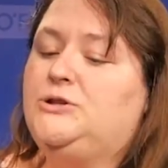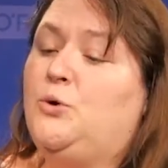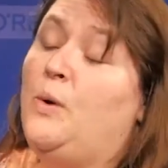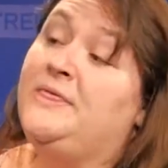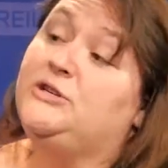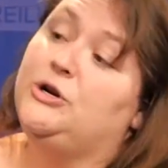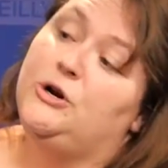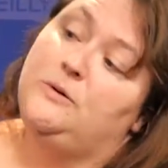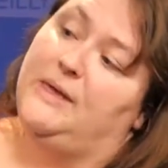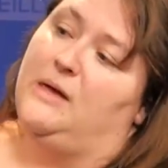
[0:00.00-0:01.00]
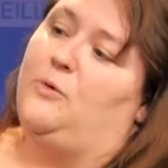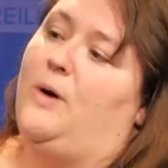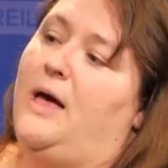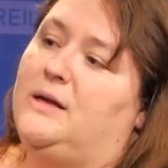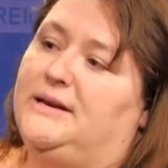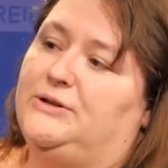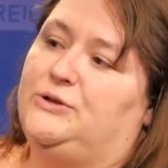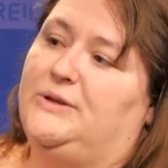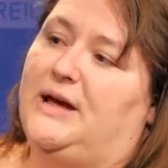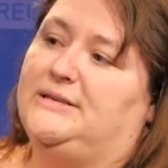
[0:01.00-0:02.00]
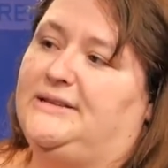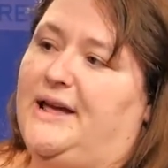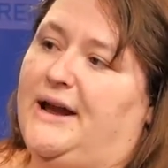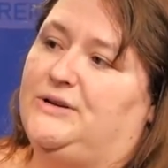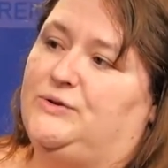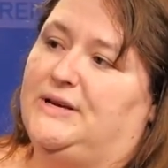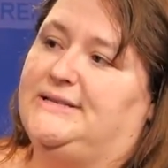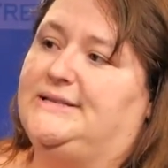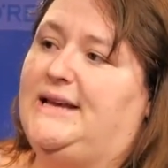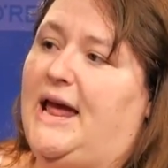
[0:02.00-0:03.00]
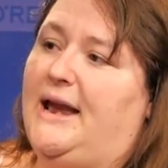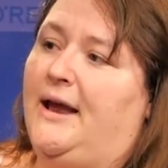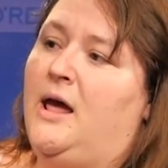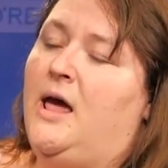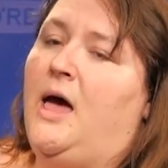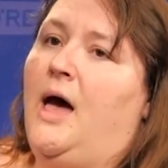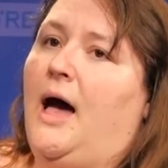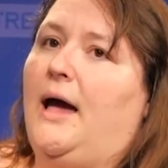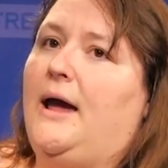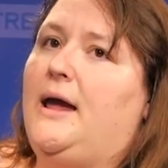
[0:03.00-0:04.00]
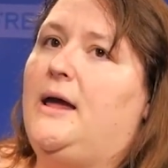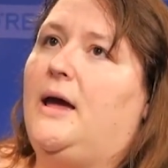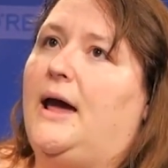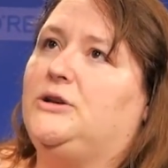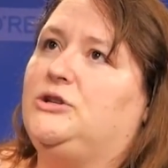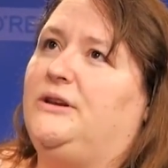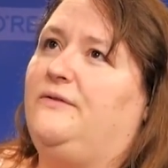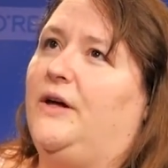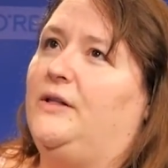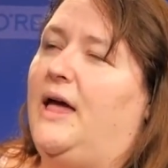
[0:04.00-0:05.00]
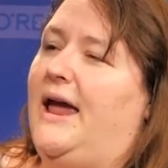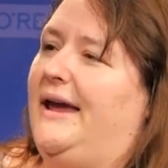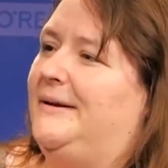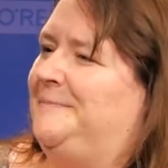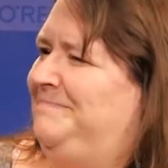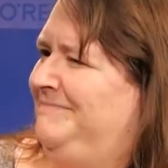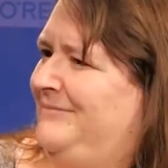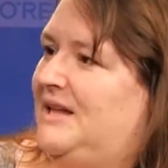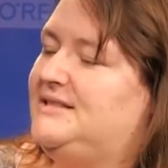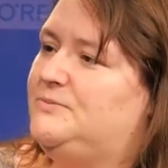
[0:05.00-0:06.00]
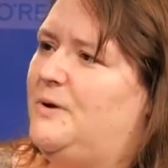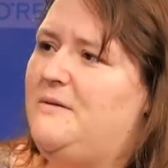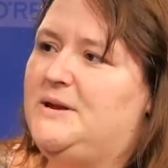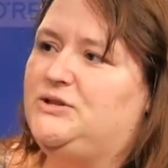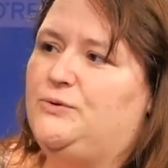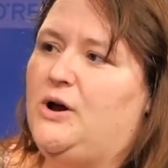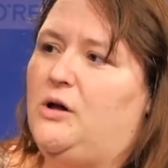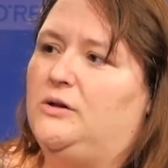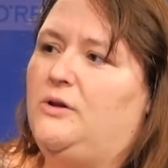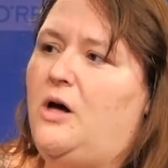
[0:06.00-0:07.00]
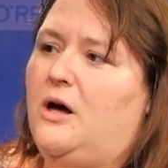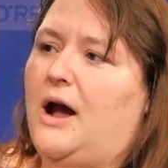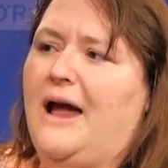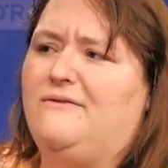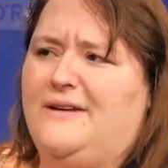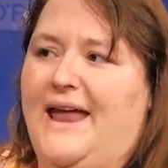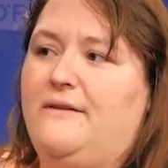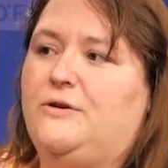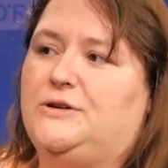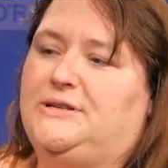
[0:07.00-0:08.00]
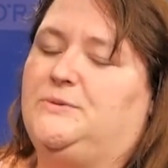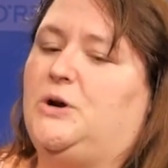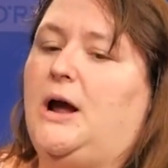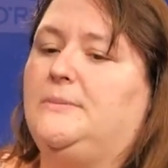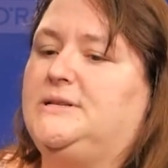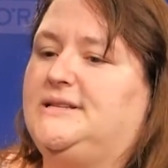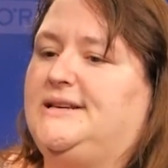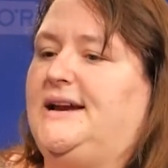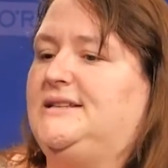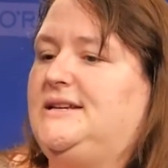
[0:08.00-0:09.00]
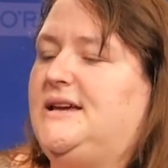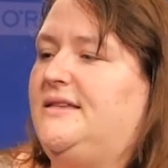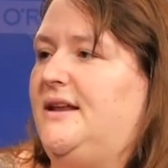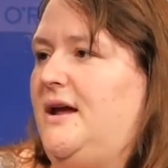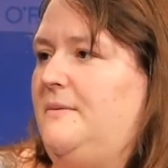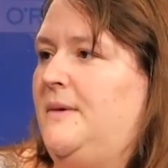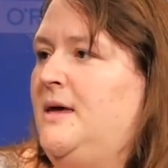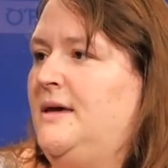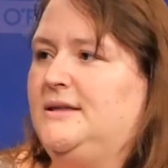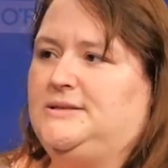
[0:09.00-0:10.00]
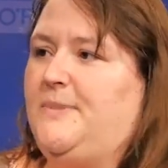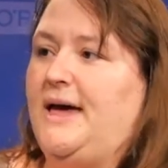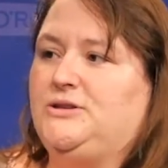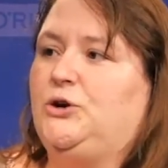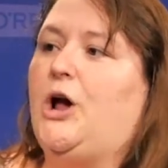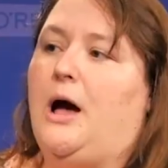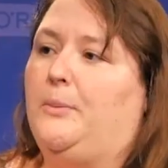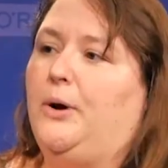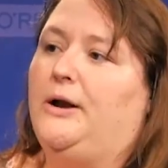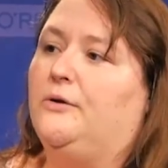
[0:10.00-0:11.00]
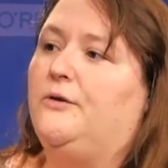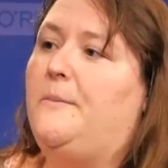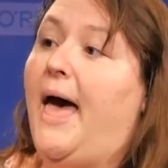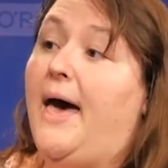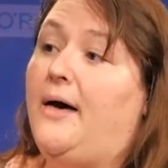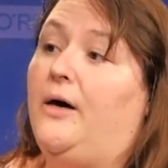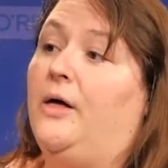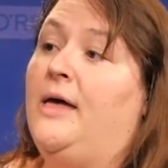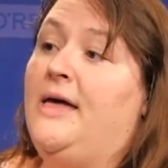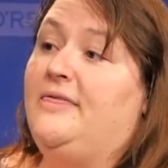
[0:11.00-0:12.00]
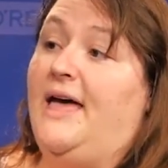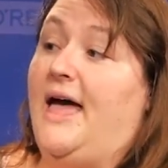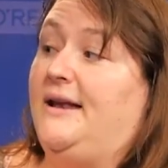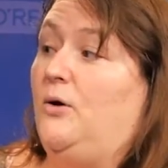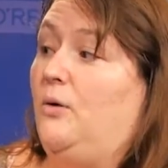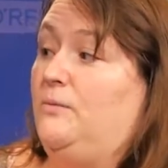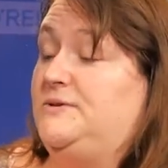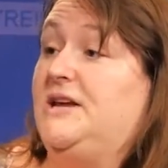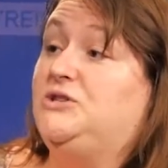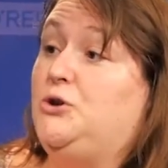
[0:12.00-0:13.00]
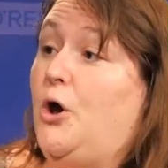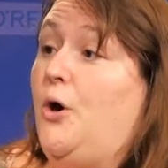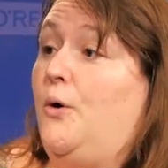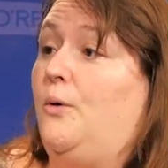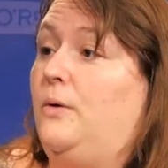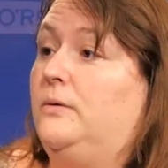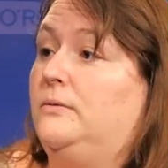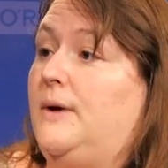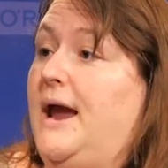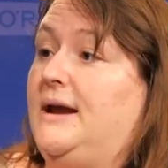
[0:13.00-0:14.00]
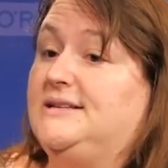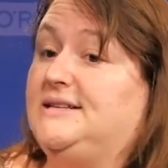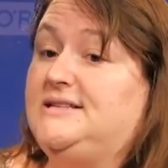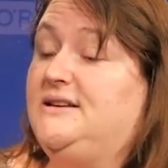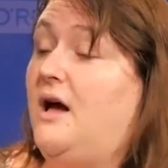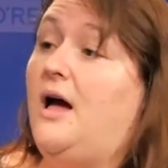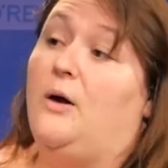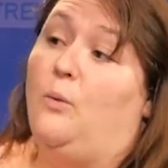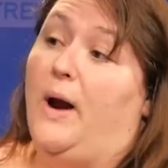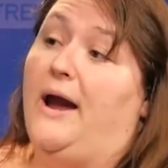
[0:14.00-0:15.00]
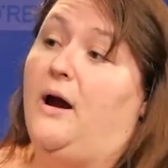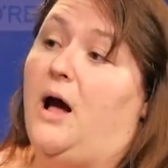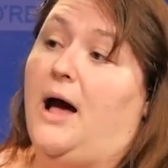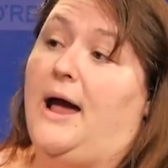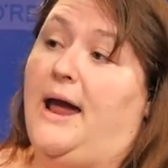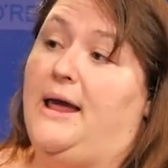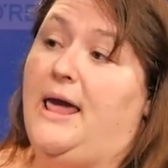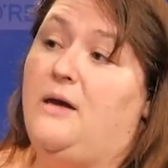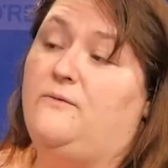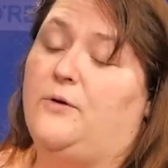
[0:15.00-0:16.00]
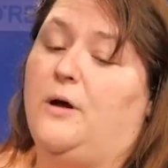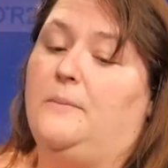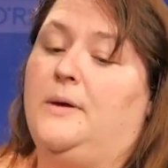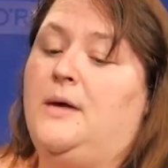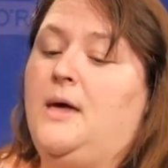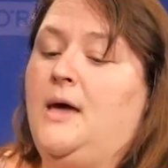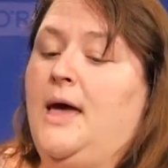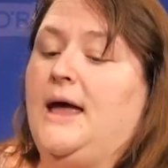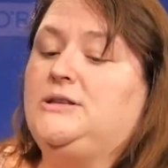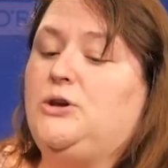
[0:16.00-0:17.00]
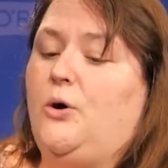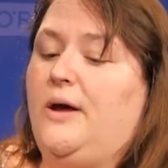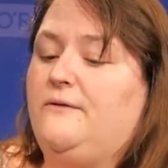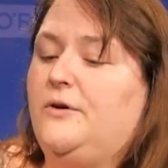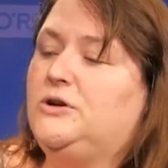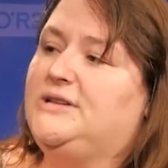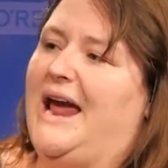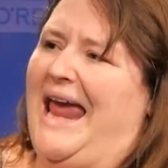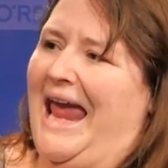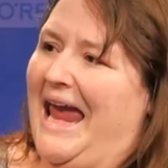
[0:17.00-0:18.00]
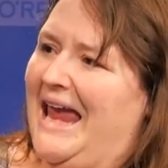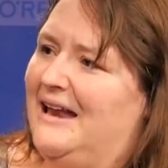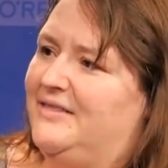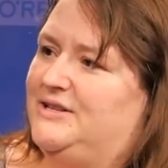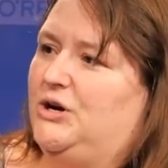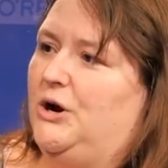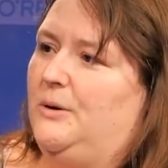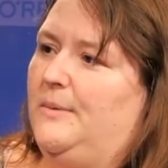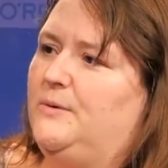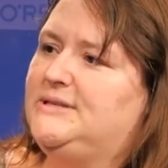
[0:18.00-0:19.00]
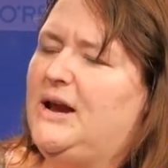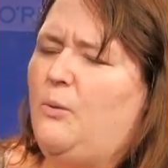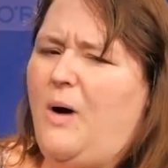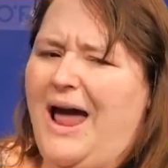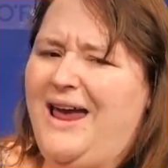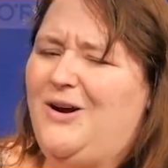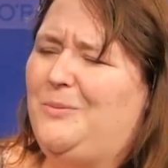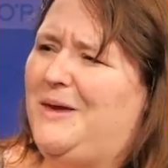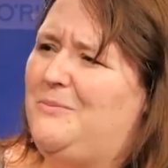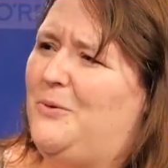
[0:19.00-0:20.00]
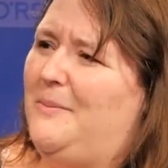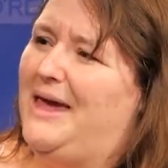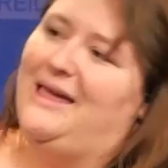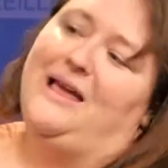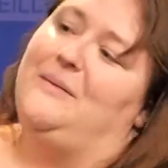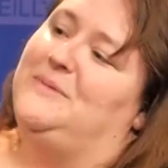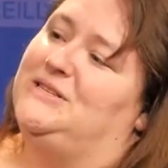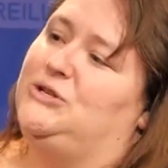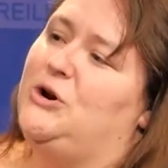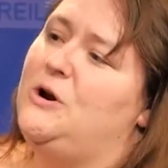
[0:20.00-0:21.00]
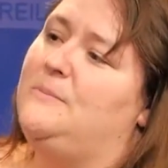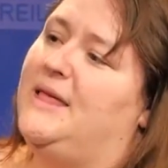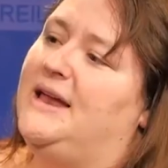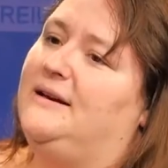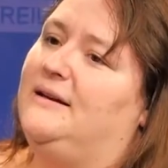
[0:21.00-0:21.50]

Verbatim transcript: So when the term came around in 2009, 2010, I actually felt like that's what I've been doing all along. I've never subscribed to this idea that I'm this bastard operator from hell mm-hmm. that says no, right? Because that's not where I came from. And so at first, I hated the term. I was like, why are people making up this term that